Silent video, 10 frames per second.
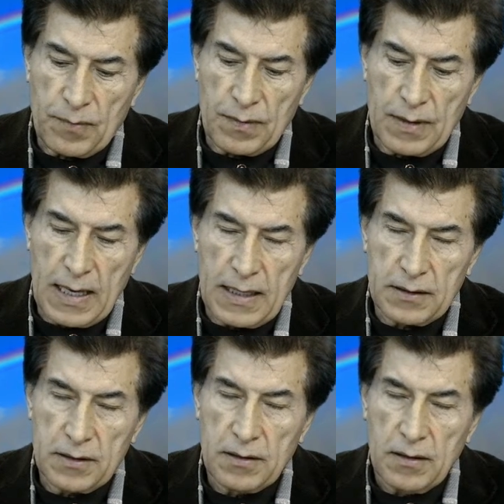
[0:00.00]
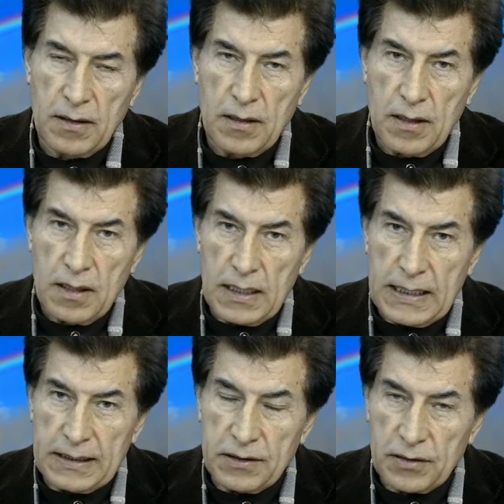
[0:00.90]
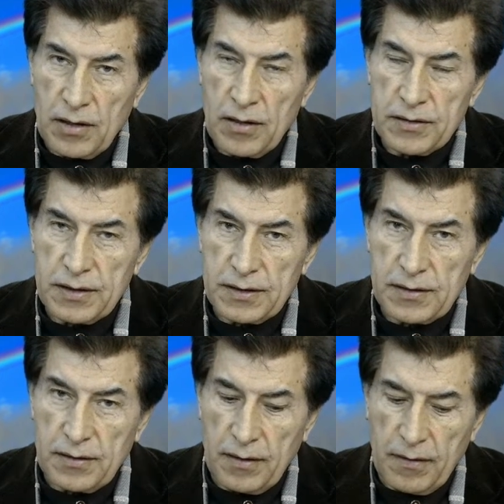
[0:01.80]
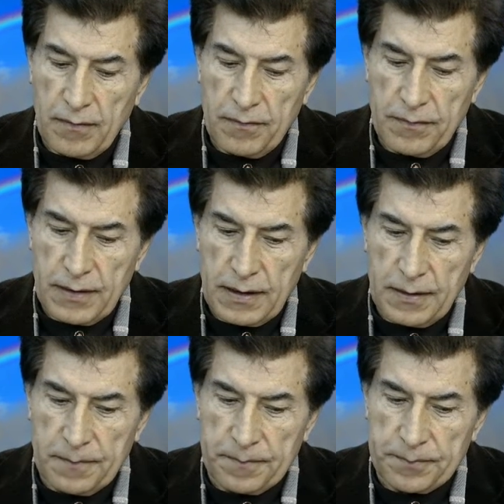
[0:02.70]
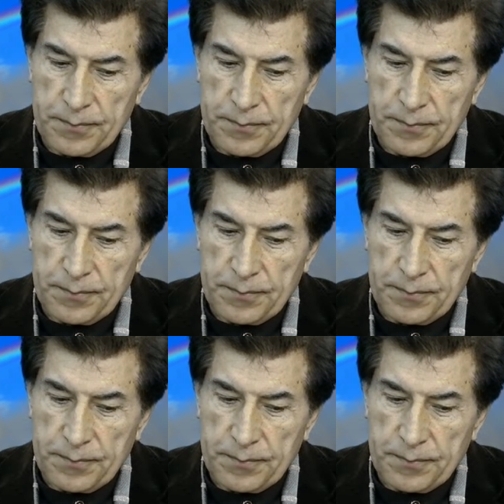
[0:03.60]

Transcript: that in the context of um,